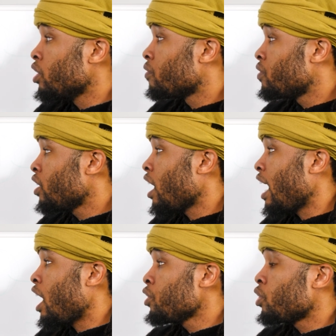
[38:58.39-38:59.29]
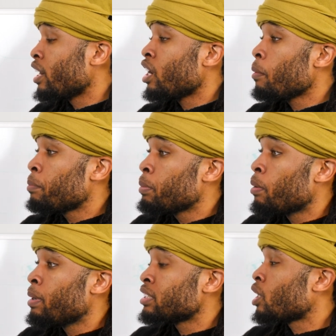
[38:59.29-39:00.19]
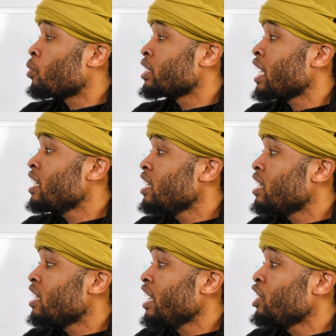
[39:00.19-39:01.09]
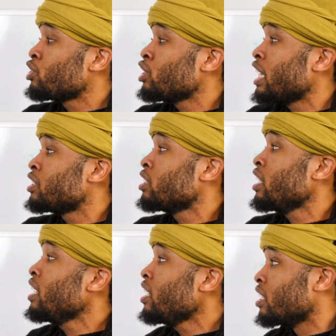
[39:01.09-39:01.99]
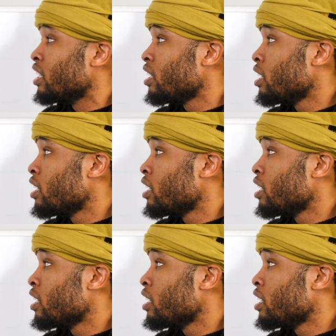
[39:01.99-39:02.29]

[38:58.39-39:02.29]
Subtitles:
You can figure out how you can help people based on what they need in the industry that you're in.